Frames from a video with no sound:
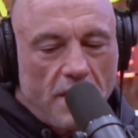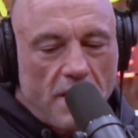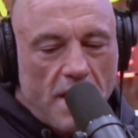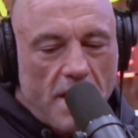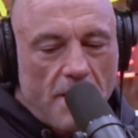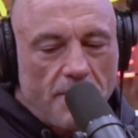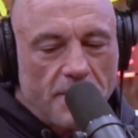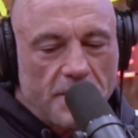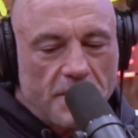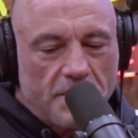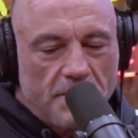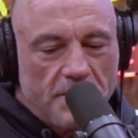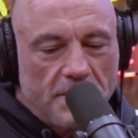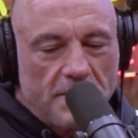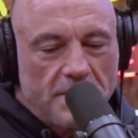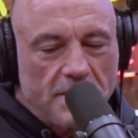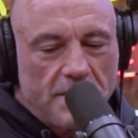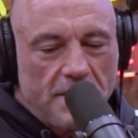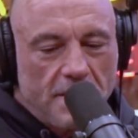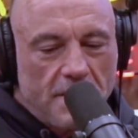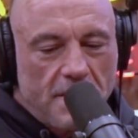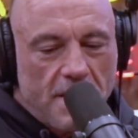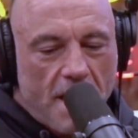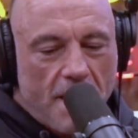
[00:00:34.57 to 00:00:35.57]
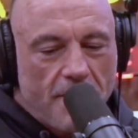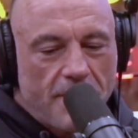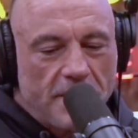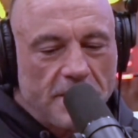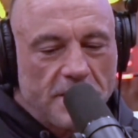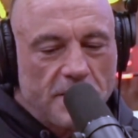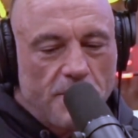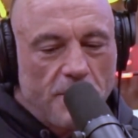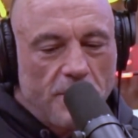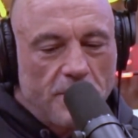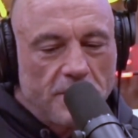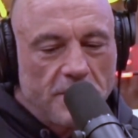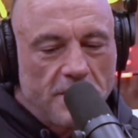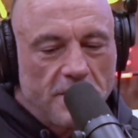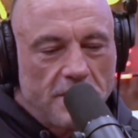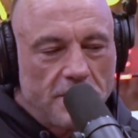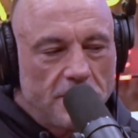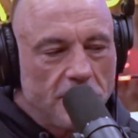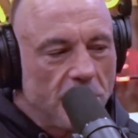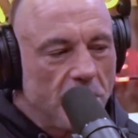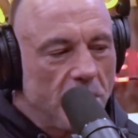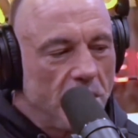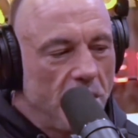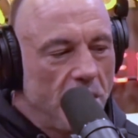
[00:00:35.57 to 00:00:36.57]
accomplishments in combat sports
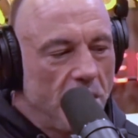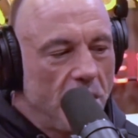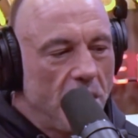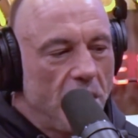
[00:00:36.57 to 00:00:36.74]
history.